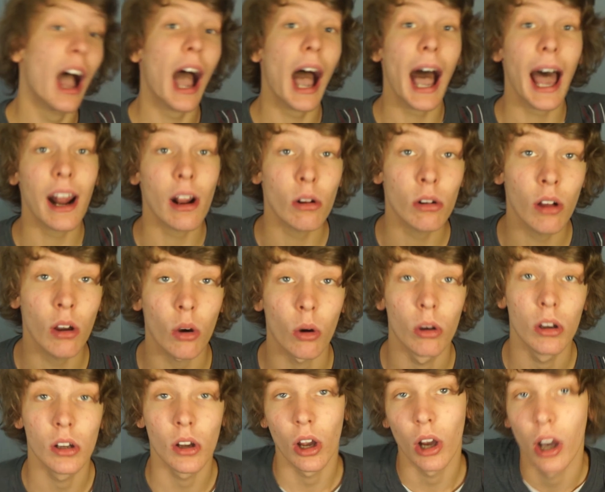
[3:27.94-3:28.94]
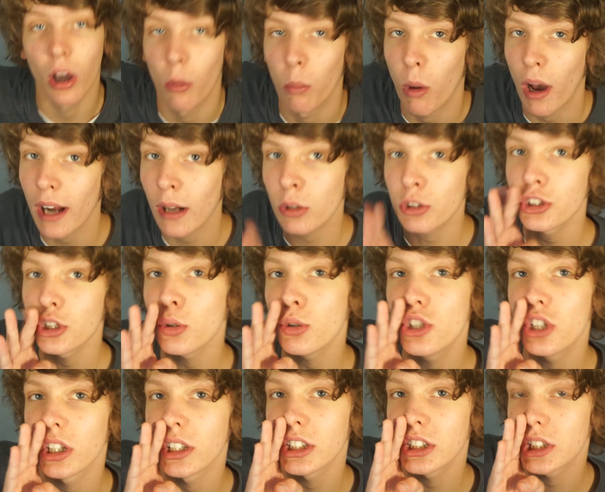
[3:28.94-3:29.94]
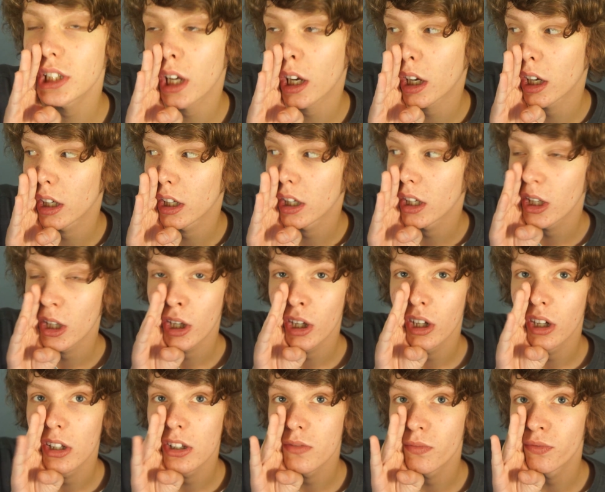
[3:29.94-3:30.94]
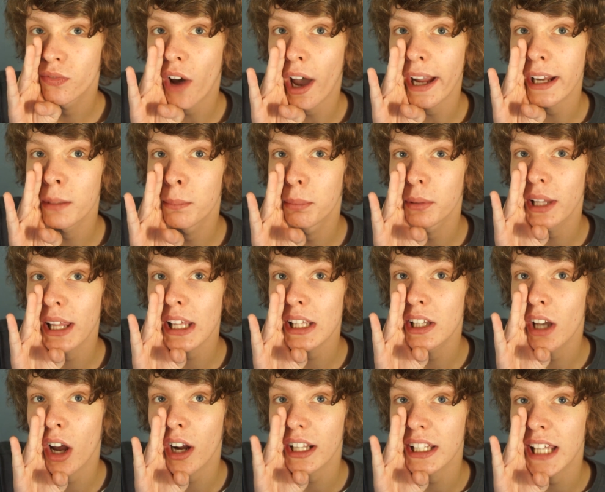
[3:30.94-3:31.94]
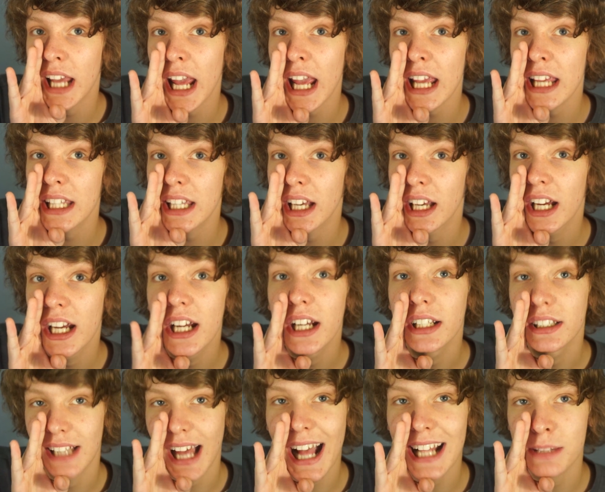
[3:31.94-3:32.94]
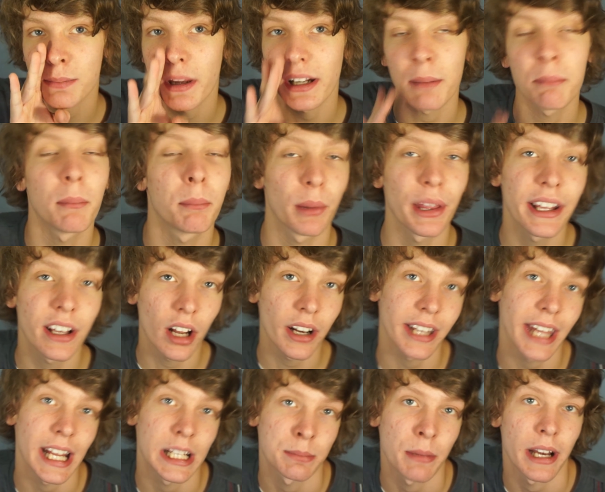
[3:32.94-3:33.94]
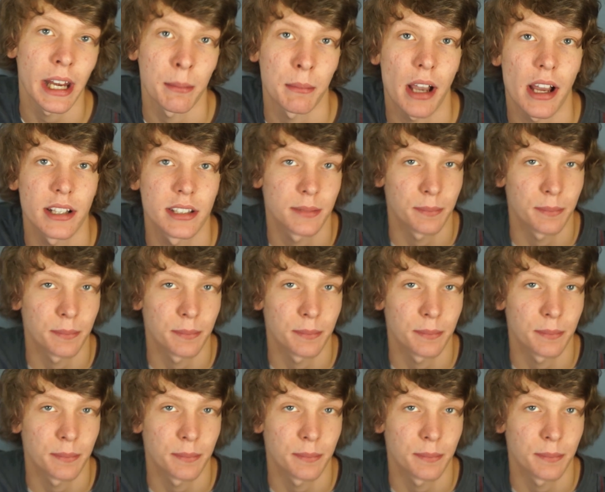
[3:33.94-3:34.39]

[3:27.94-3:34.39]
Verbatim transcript: I don't know. Why don't you just uh, find Blake Got a Cake? That's my name. Blake Got a Cake's my name, guys.